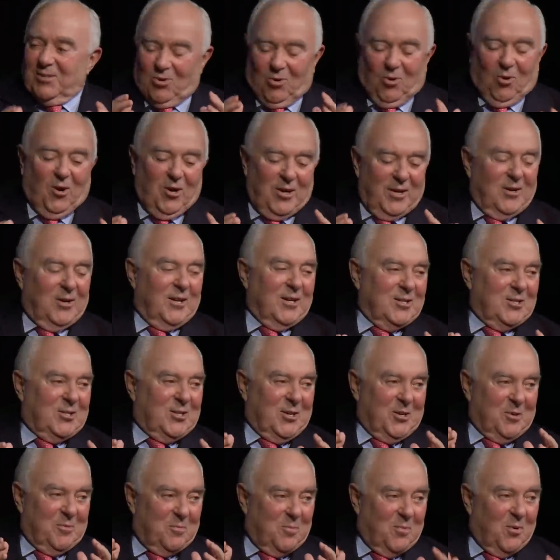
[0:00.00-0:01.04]

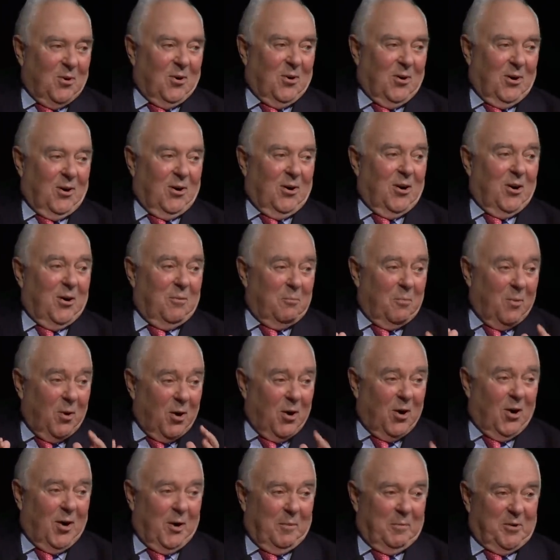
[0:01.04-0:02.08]
organizing a, mob, a
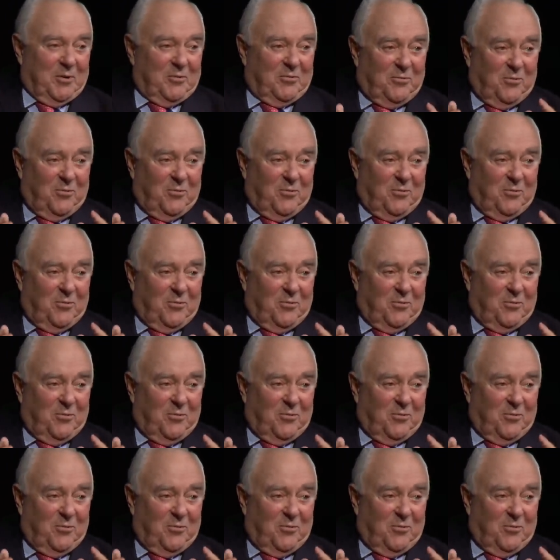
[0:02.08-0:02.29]
mob at